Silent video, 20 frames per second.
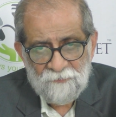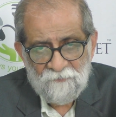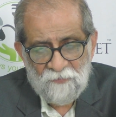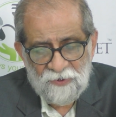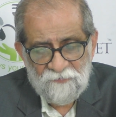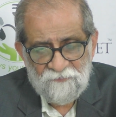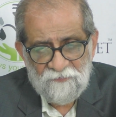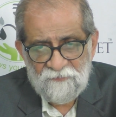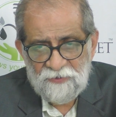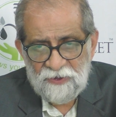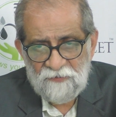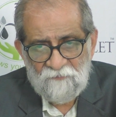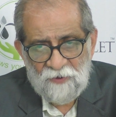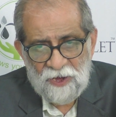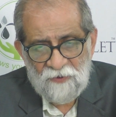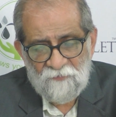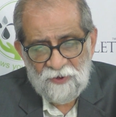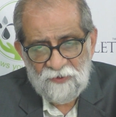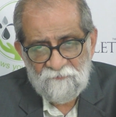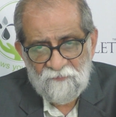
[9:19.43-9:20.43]

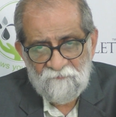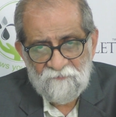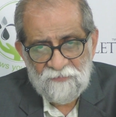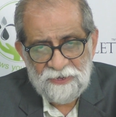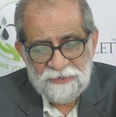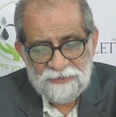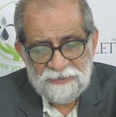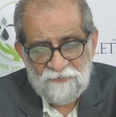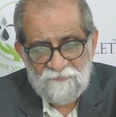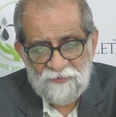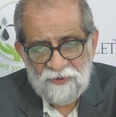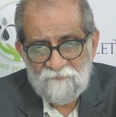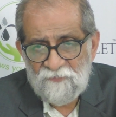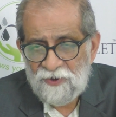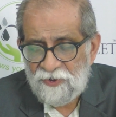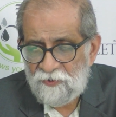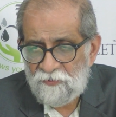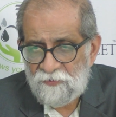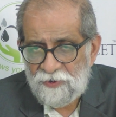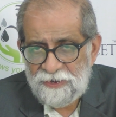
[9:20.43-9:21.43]
155, 157,
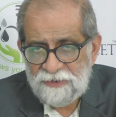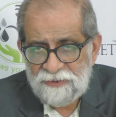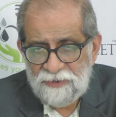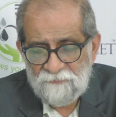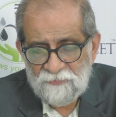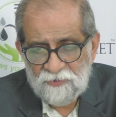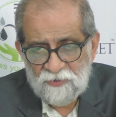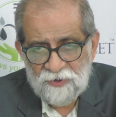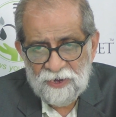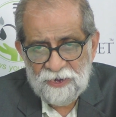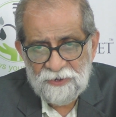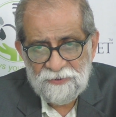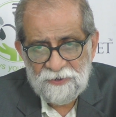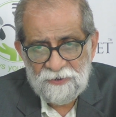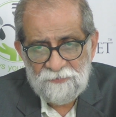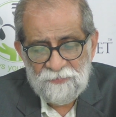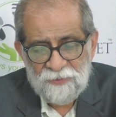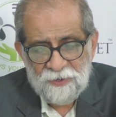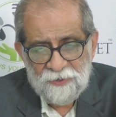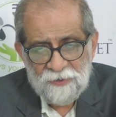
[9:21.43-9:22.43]
when you read them together,